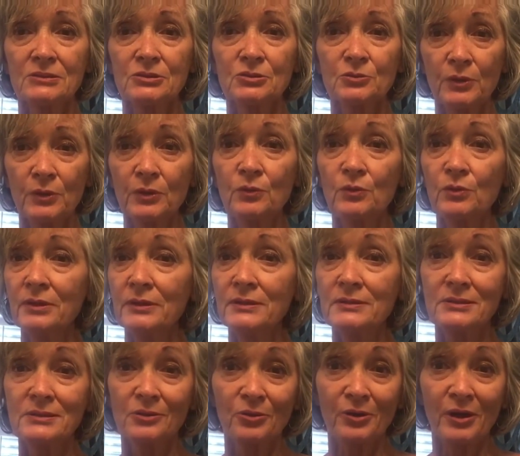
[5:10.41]
square
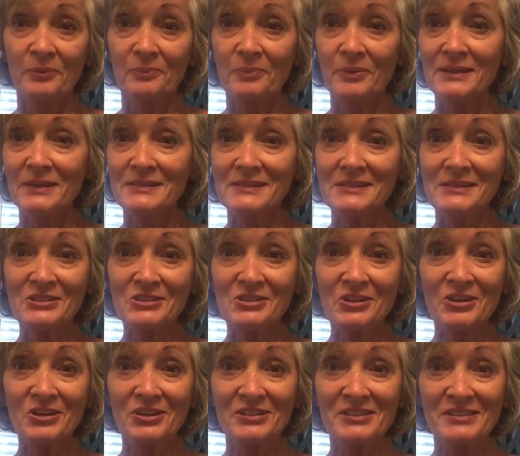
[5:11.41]
one is a great place to
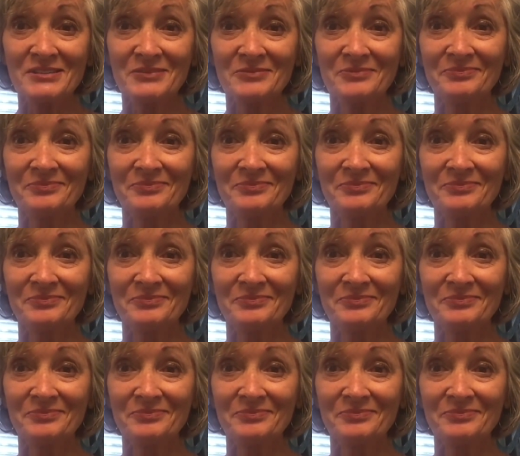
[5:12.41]
start.